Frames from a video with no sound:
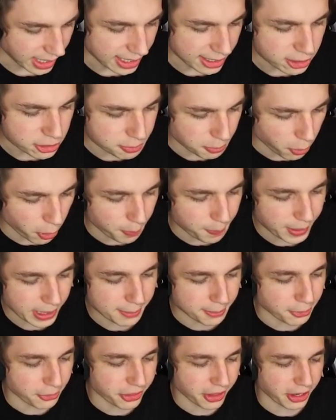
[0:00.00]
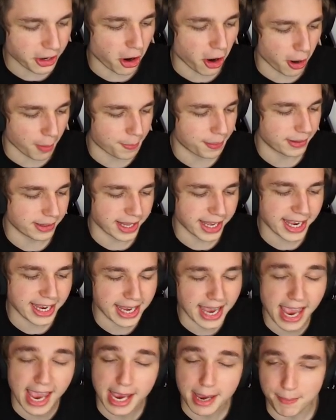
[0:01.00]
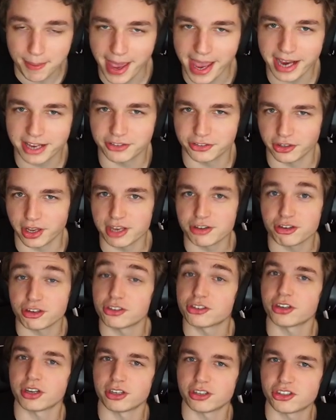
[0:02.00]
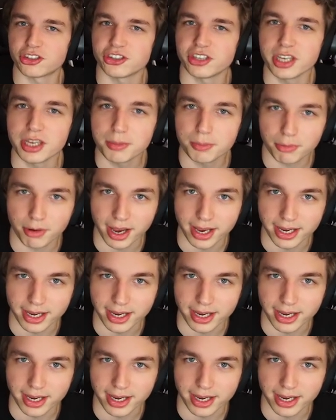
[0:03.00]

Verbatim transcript: is more people than are playing Apex Legends on Steam right